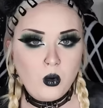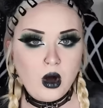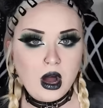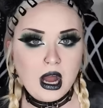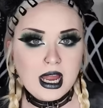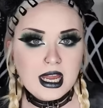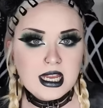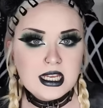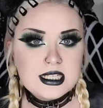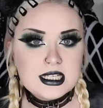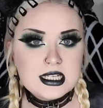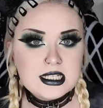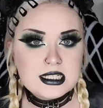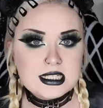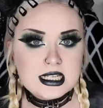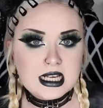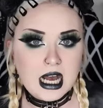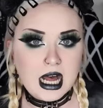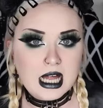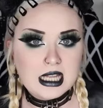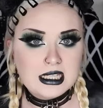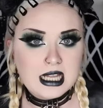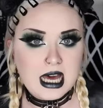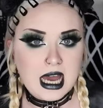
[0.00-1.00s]
Why does
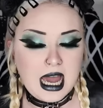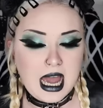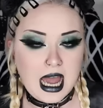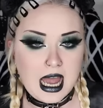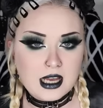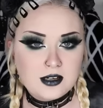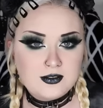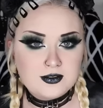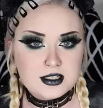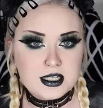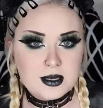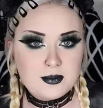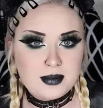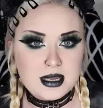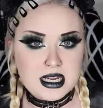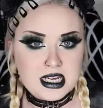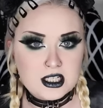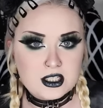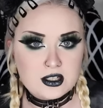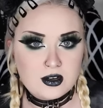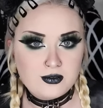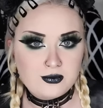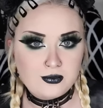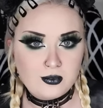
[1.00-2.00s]
color have to be
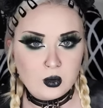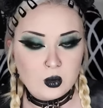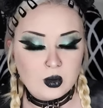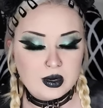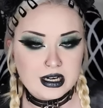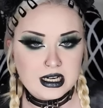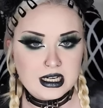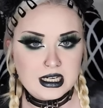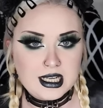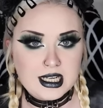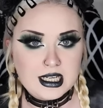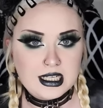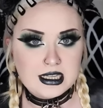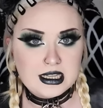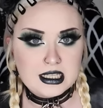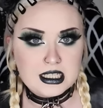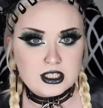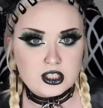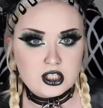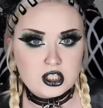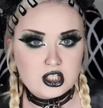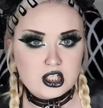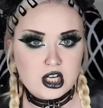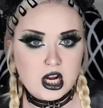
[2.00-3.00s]
devoid in
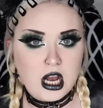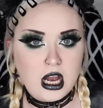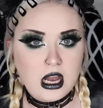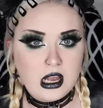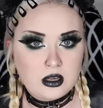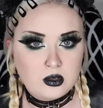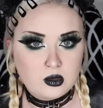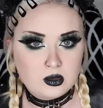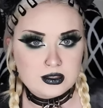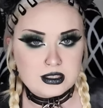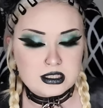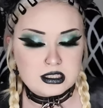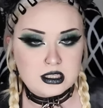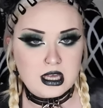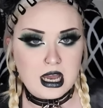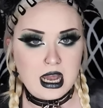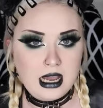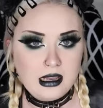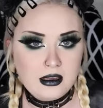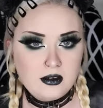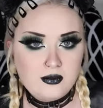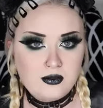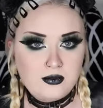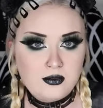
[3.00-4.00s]
this child's
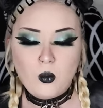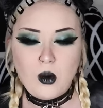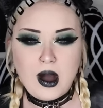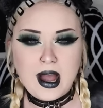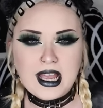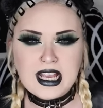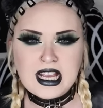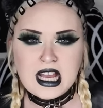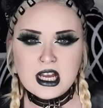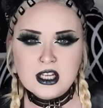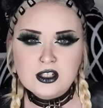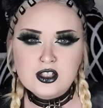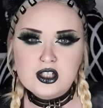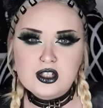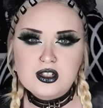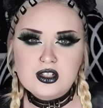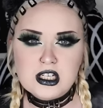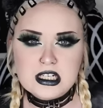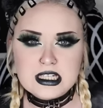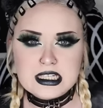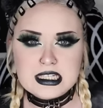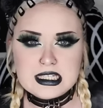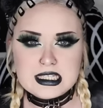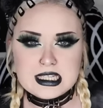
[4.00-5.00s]
life? Why can't you
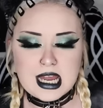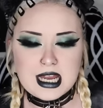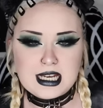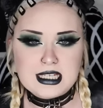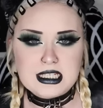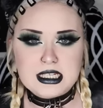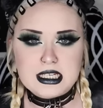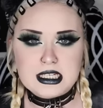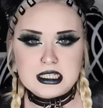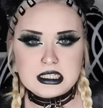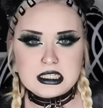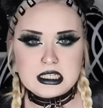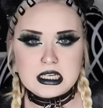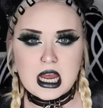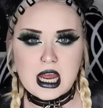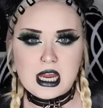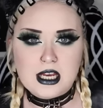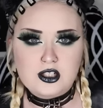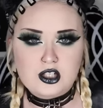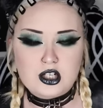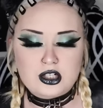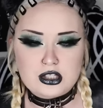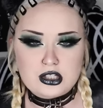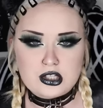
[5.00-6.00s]
just set
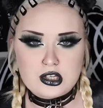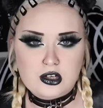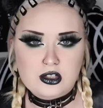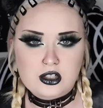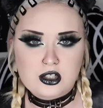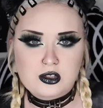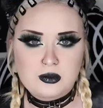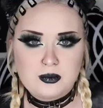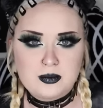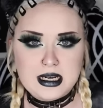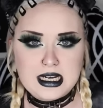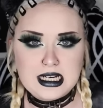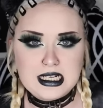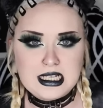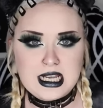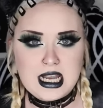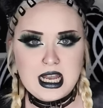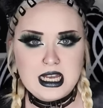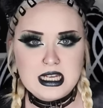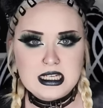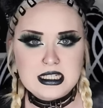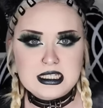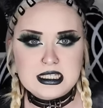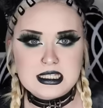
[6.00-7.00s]
aside your social
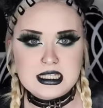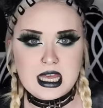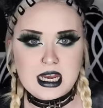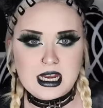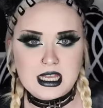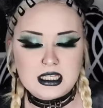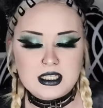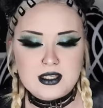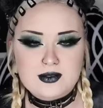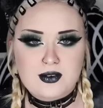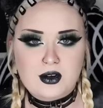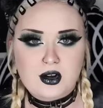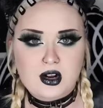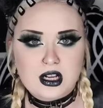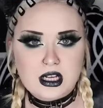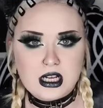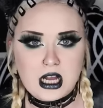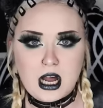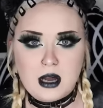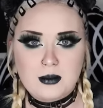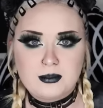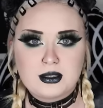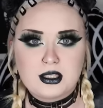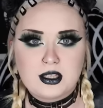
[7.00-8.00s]
media aesthetics for a
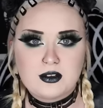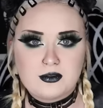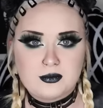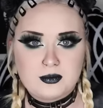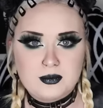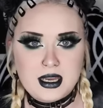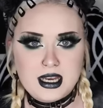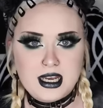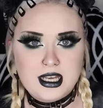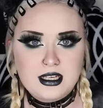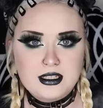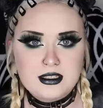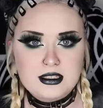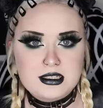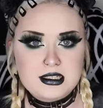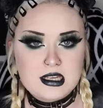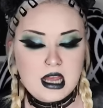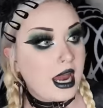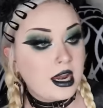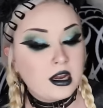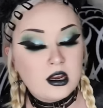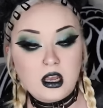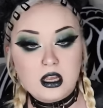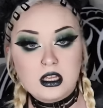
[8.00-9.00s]
couple of minutes?
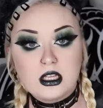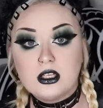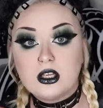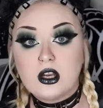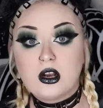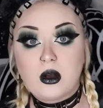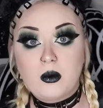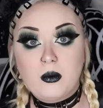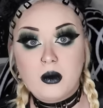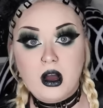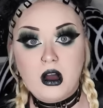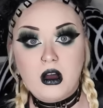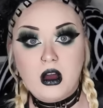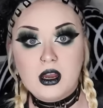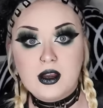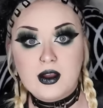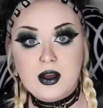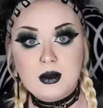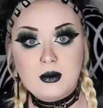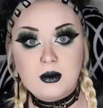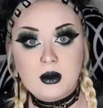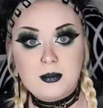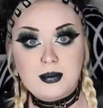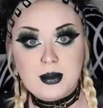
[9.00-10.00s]
And you know what? I
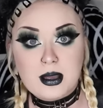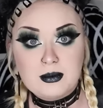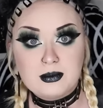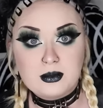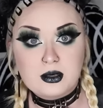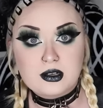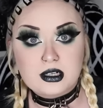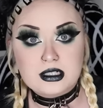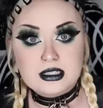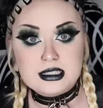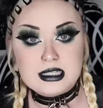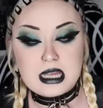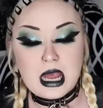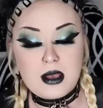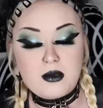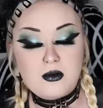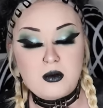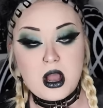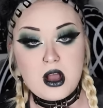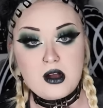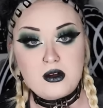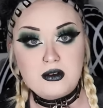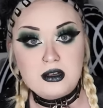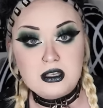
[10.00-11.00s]
know what people are gonna say.
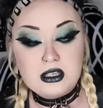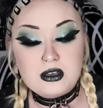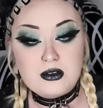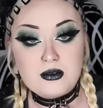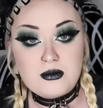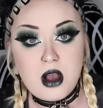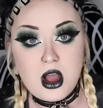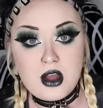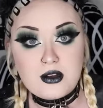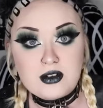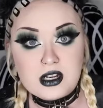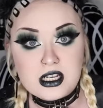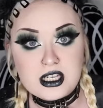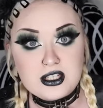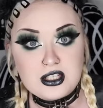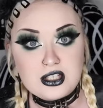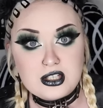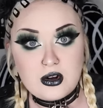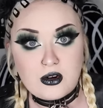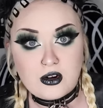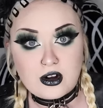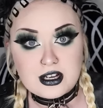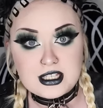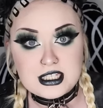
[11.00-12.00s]
Well, you only
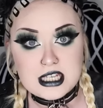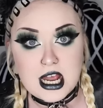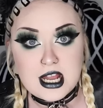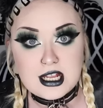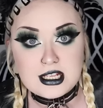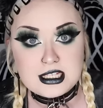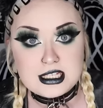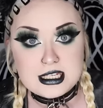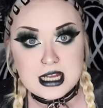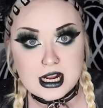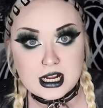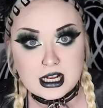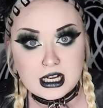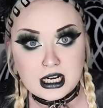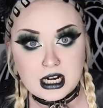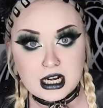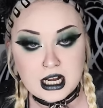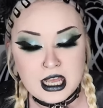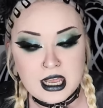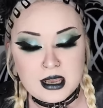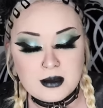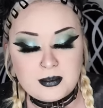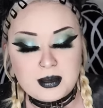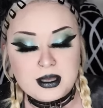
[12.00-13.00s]
saw a 10-second
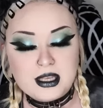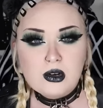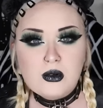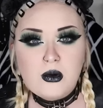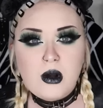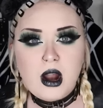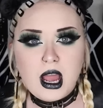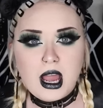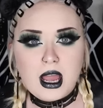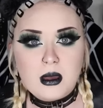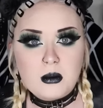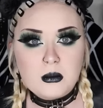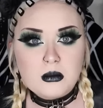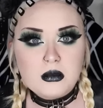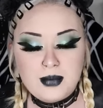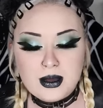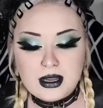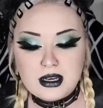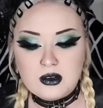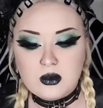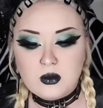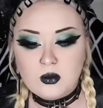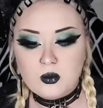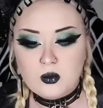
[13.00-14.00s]
clip. You're right.
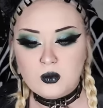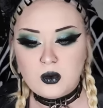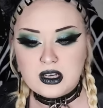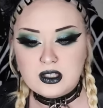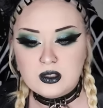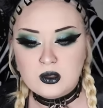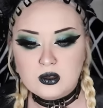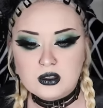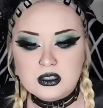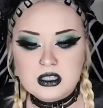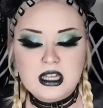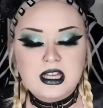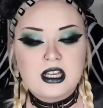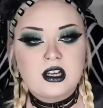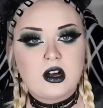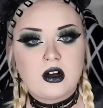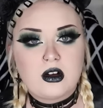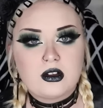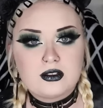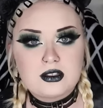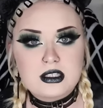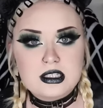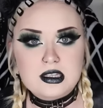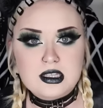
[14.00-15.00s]
But when you click
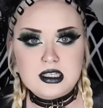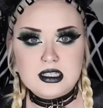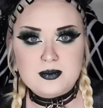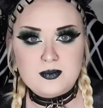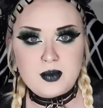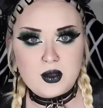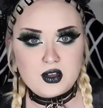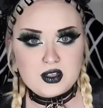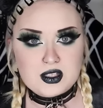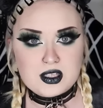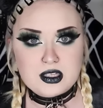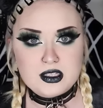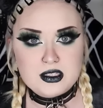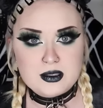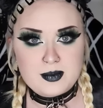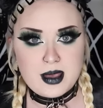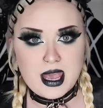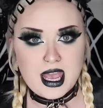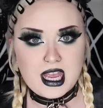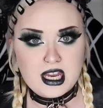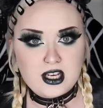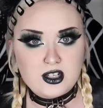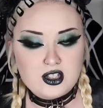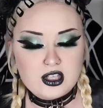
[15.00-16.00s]
onto this person's
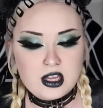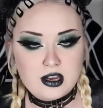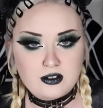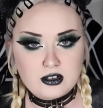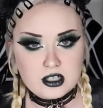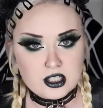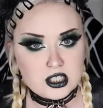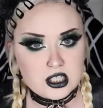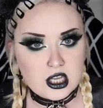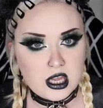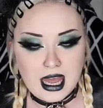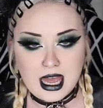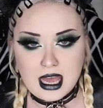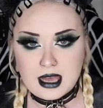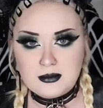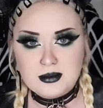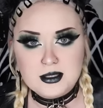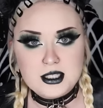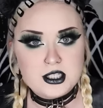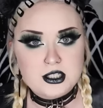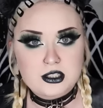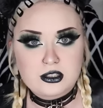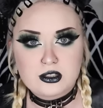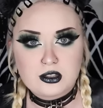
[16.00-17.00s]
page, there is
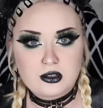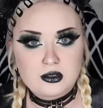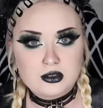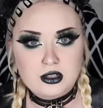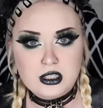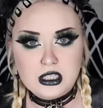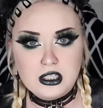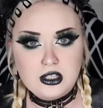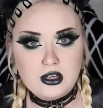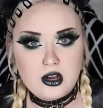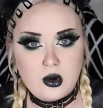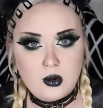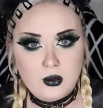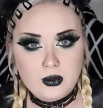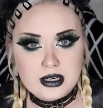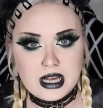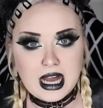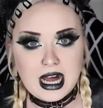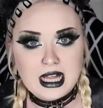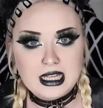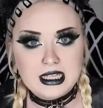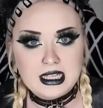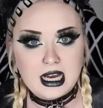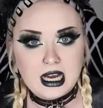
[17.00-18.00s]
absolutely no
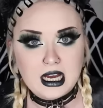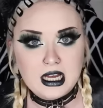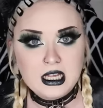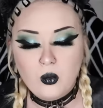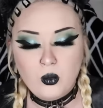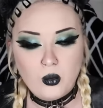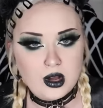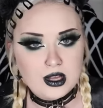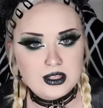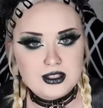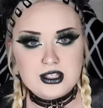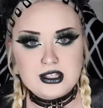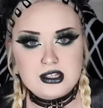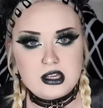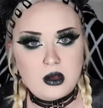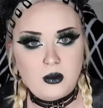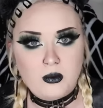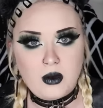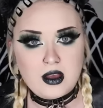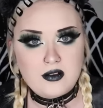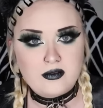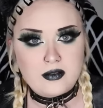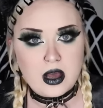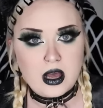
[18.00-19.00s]
color
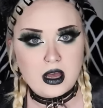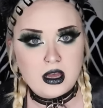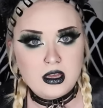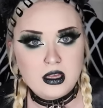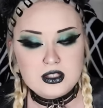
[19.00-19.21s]
whatsoever.